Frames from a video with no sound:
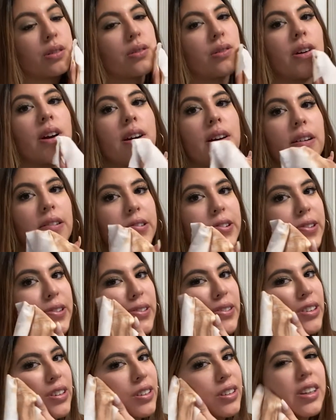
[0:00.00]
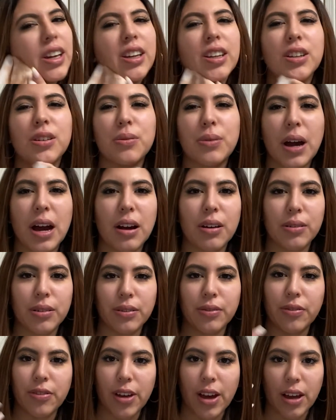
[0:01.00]
and just get you out of
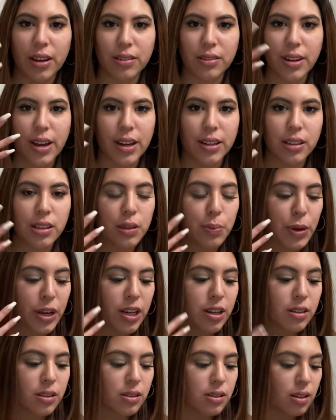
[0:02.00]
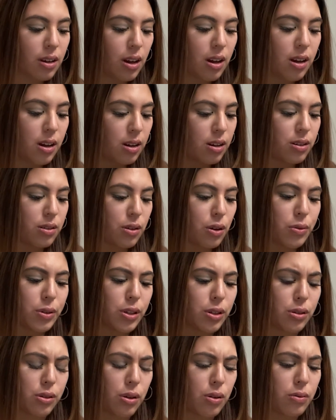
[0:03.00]
that headspace is always
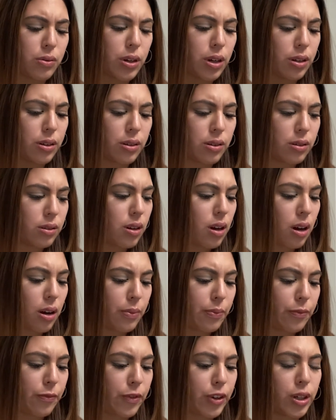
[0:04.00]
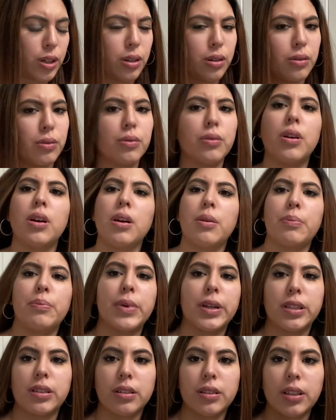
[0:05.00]
so good for you
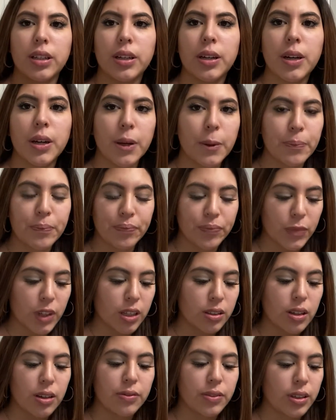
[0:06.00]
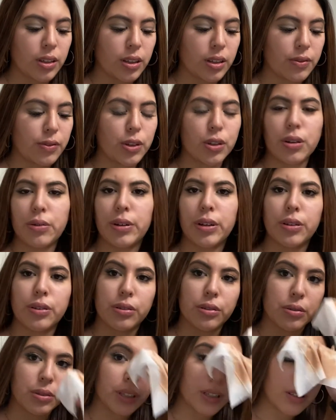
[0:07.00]
mentally. Definitely, if you're going through
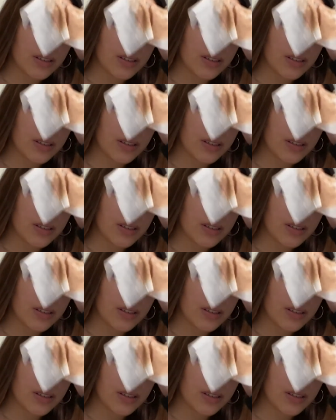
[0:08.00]
it,